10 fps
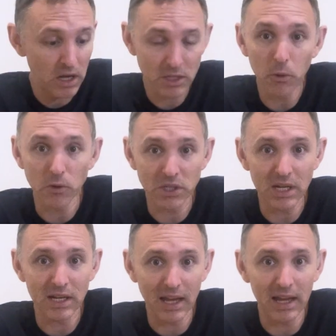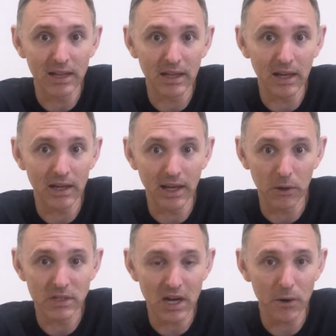a small city in
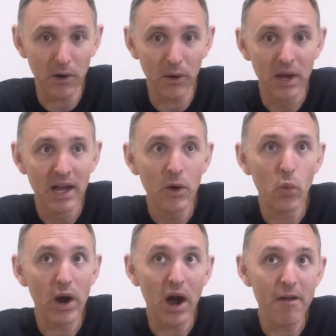Ontario, where I